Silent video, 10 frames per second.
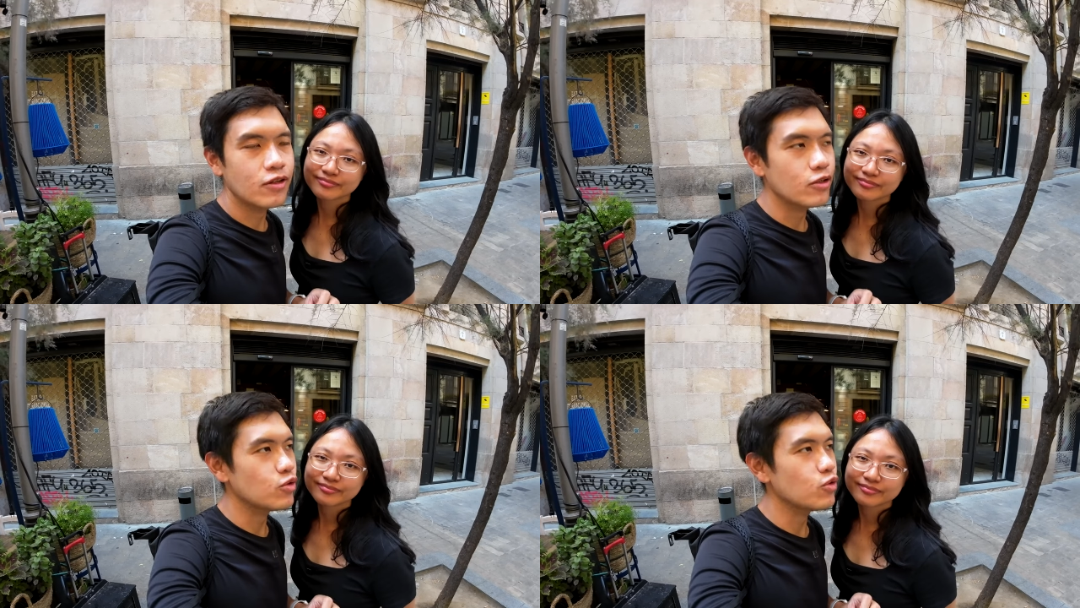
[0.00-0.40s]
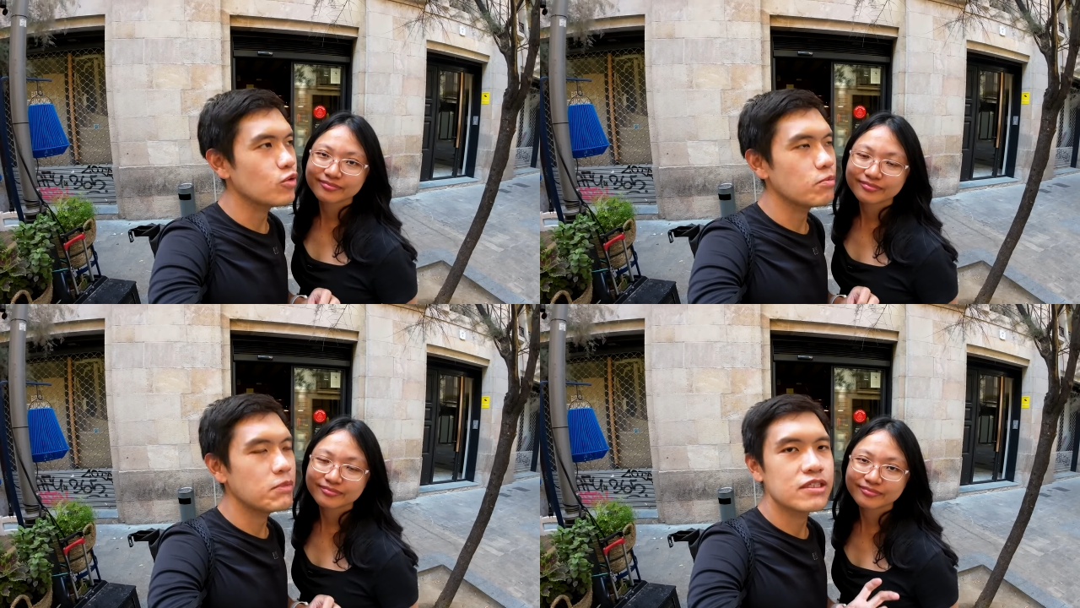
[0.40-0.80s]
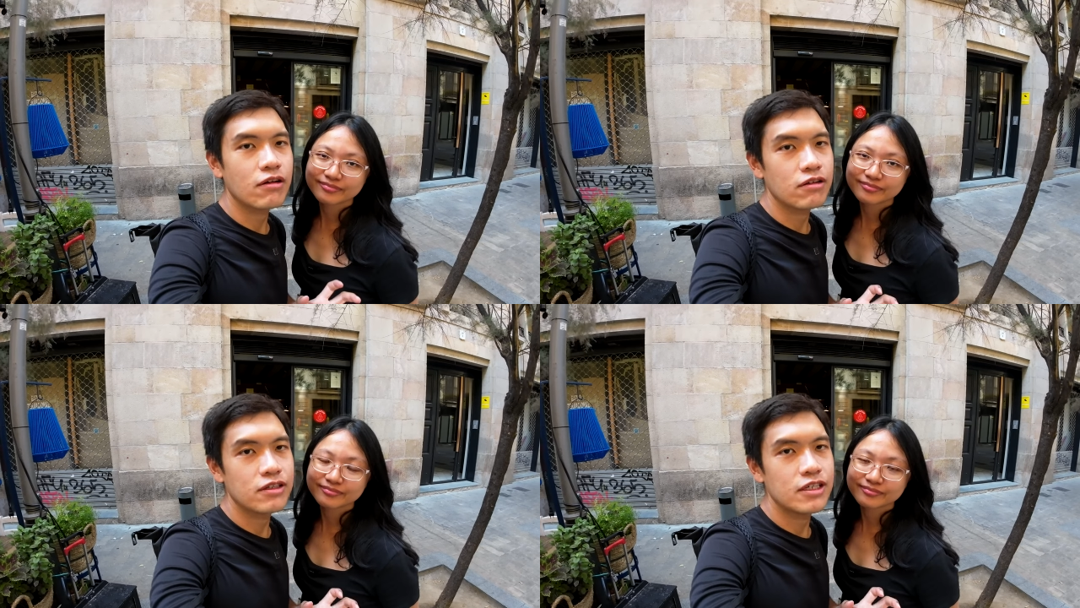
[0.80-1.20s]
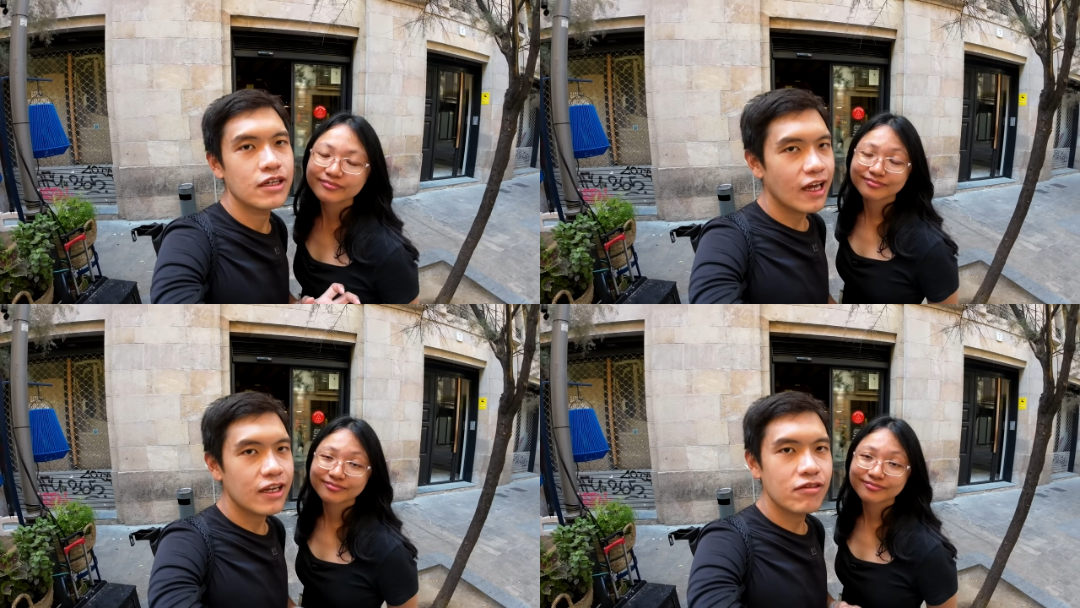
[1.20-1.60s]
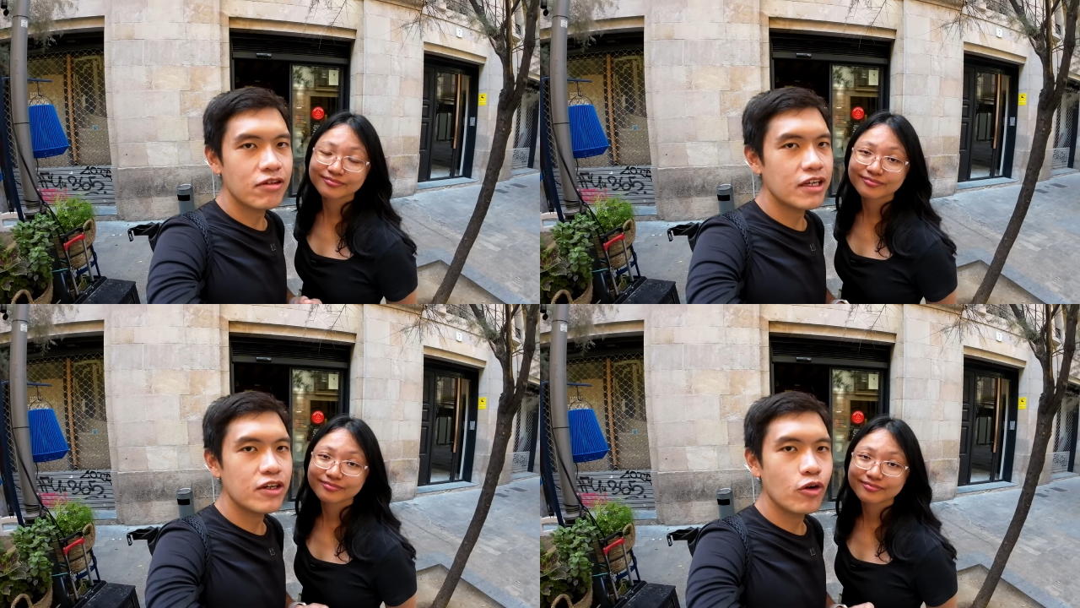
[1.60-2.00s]
Speaker 1: not to miss out on it. And it
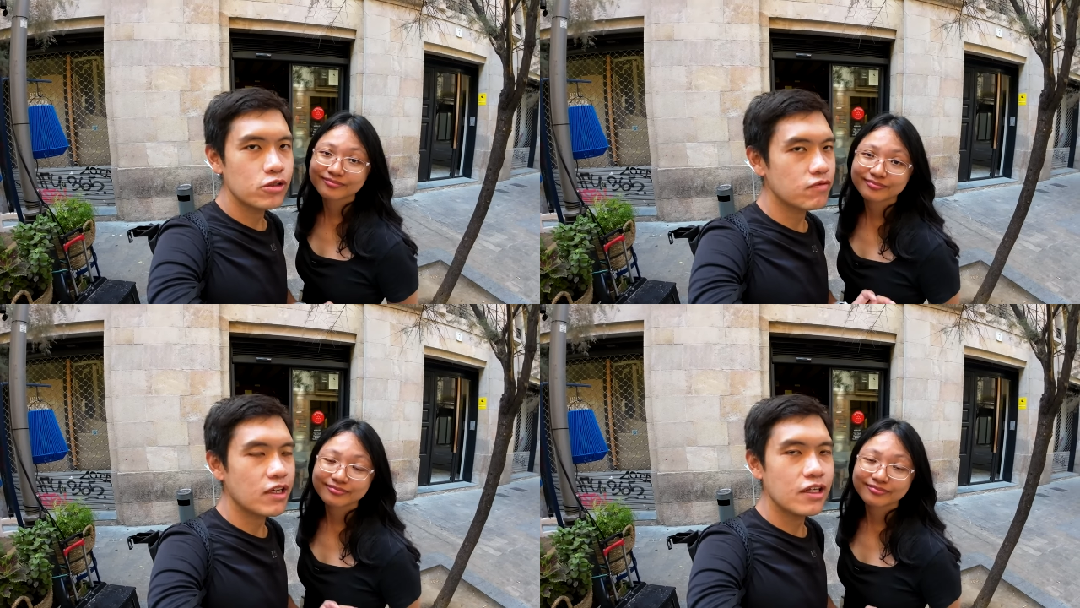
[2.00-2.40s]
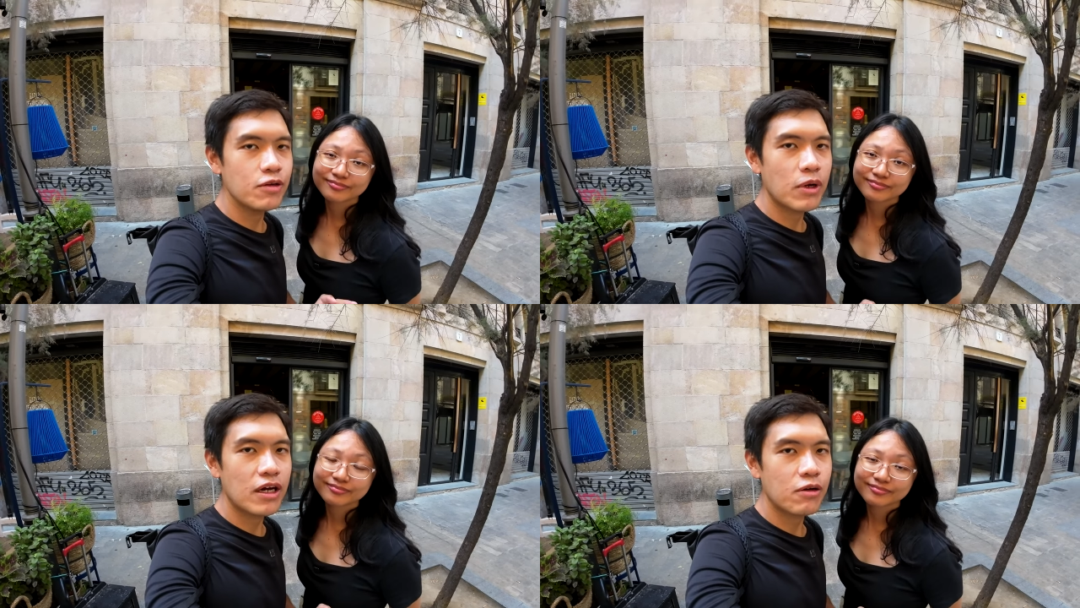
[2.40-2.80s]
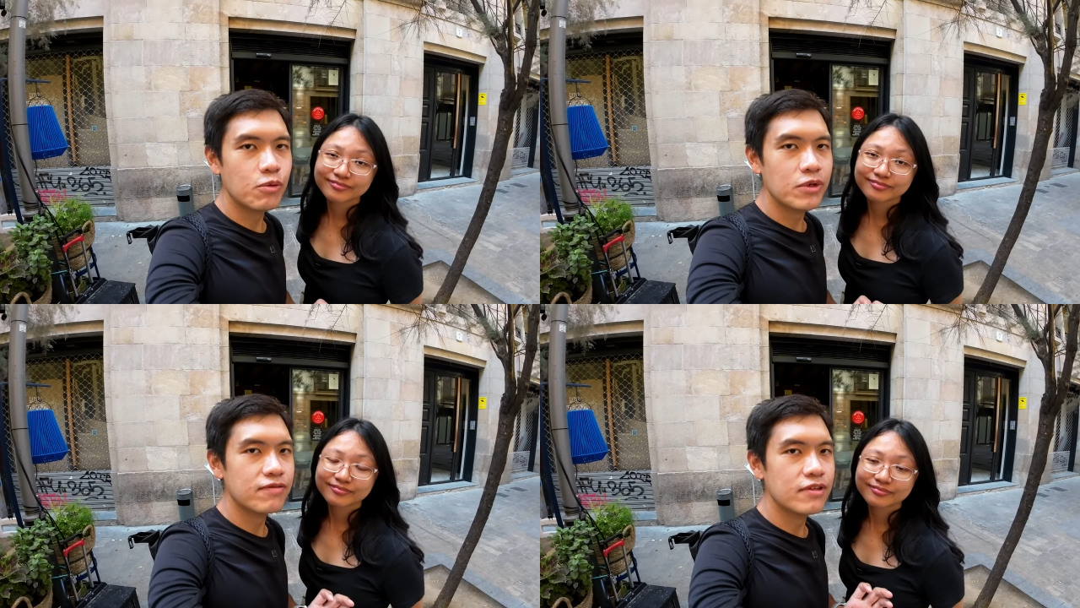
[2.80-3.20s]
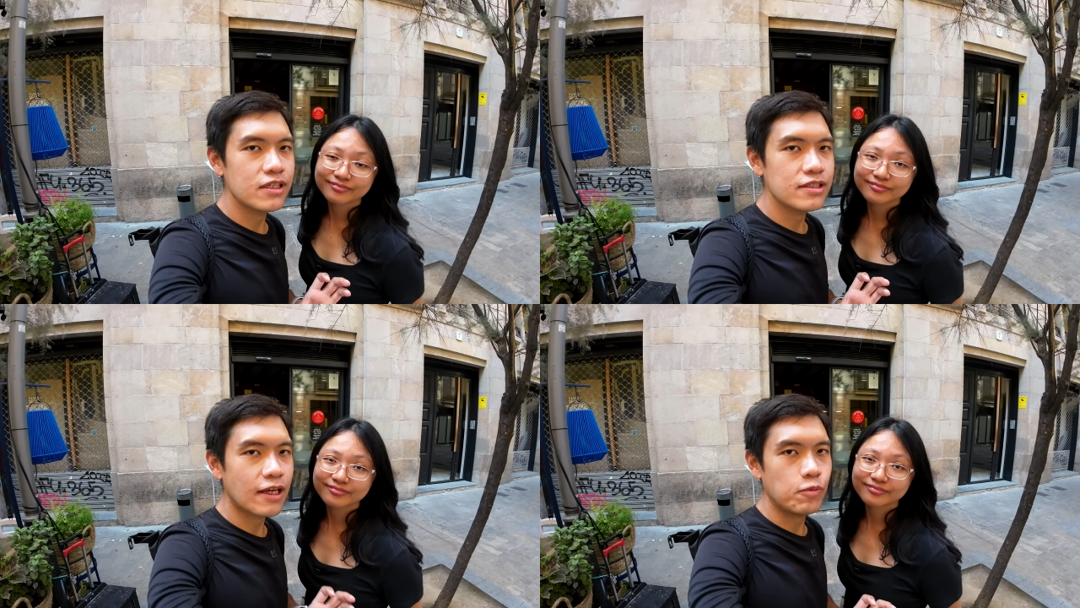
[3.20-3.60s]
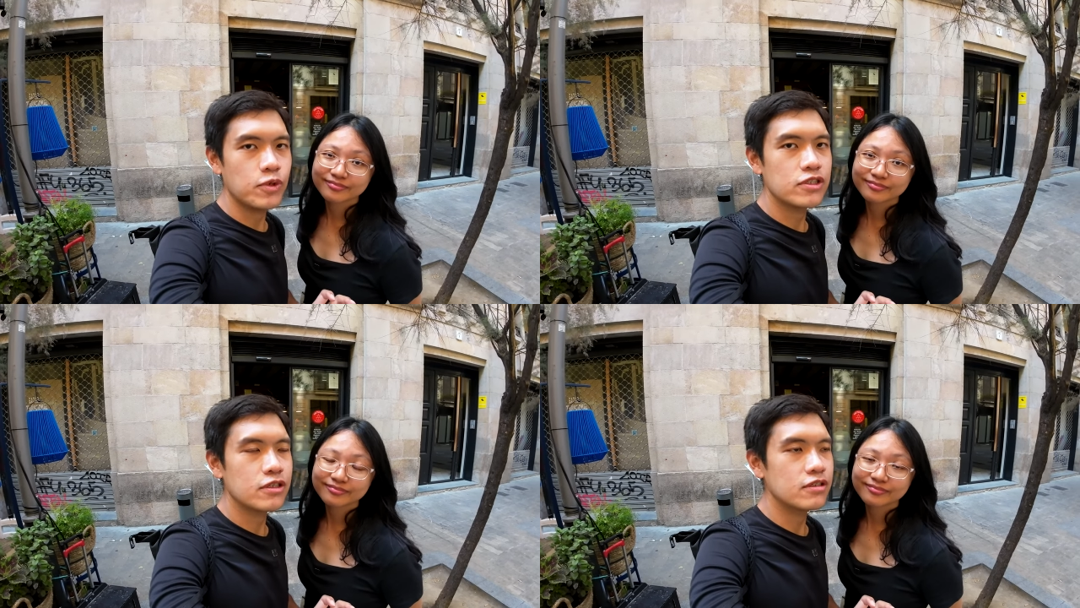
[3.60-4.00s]
really goes really well with the
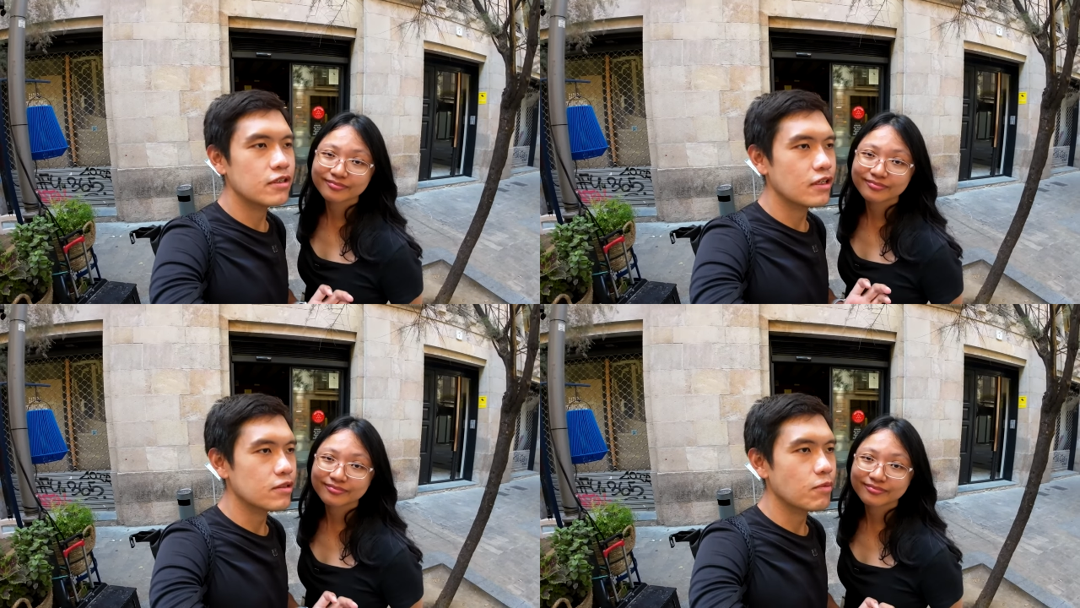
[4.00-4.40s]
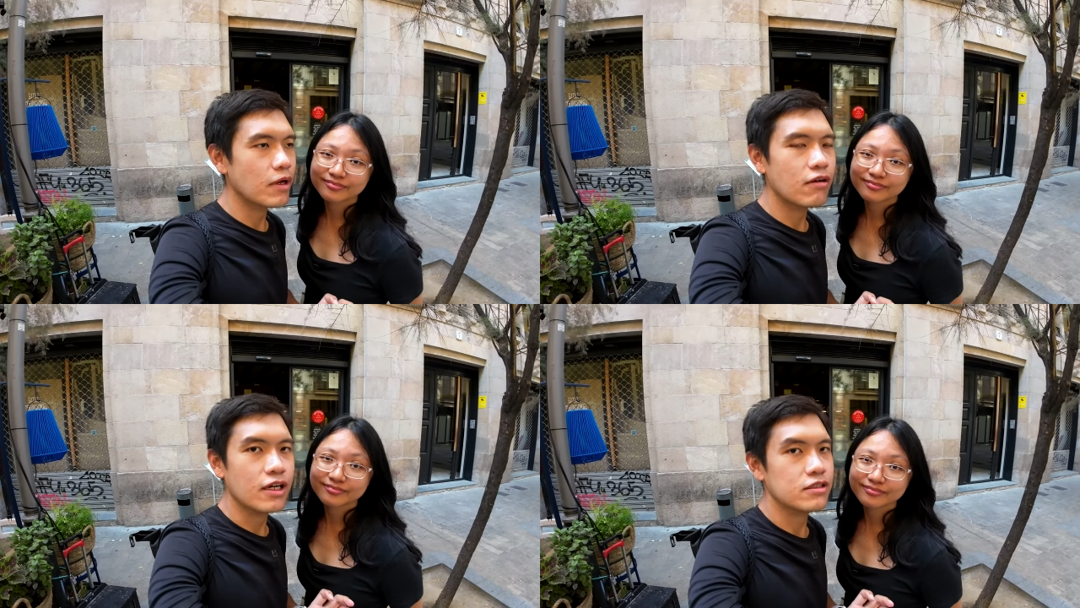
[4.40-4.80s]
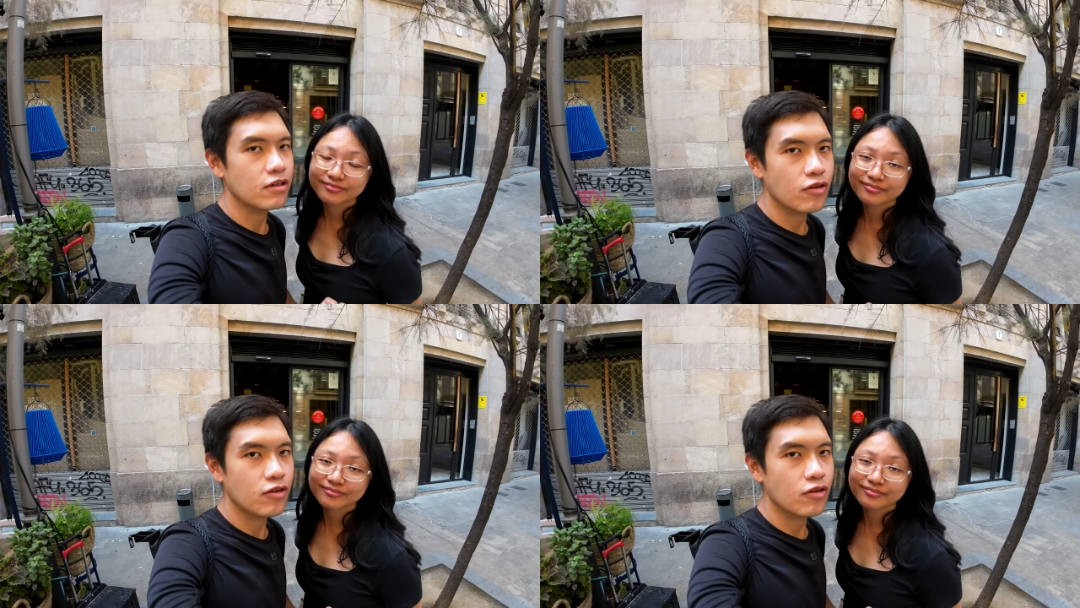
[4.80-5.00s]
sandwiches as well as the